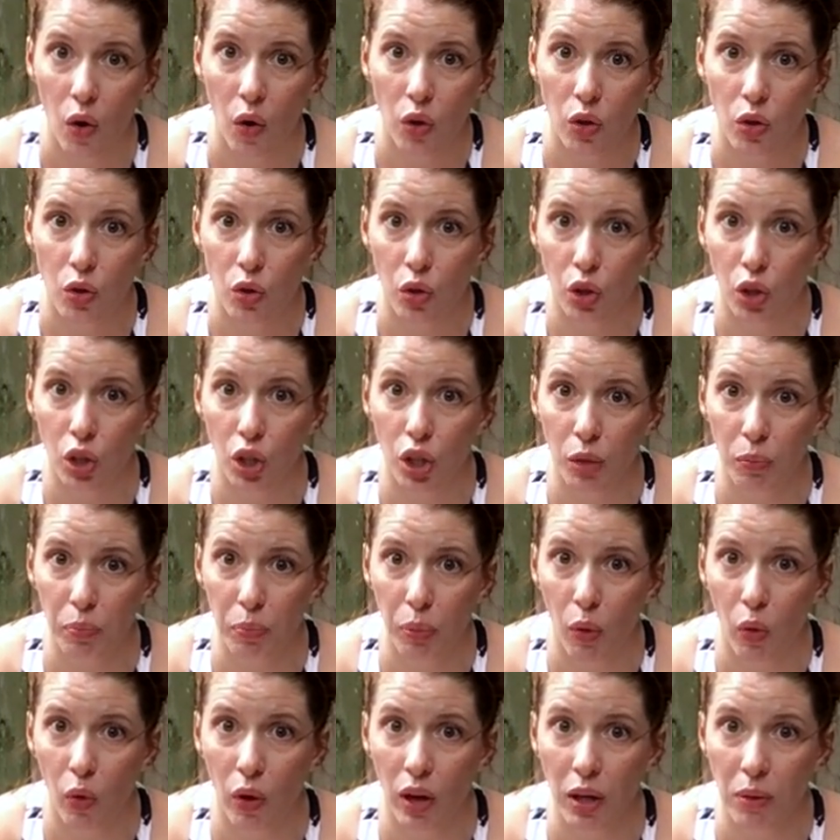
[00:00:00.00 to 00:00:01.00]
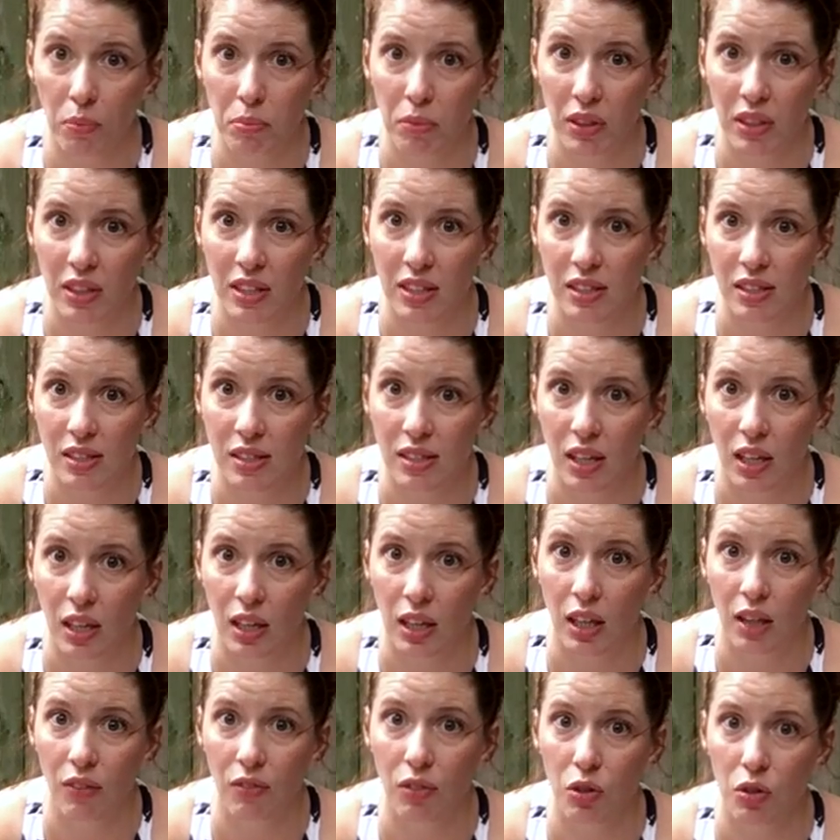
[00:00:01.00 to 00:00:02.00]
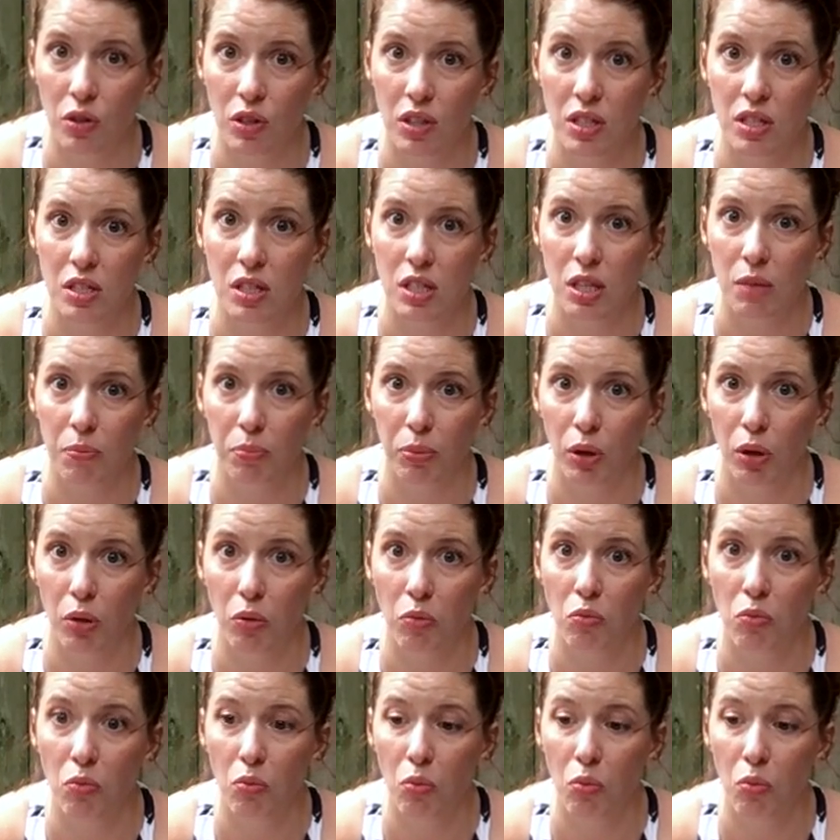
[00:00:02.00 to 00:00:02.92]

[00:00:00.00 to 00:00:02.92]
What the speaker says: You could point, but this is going to give you a deeper,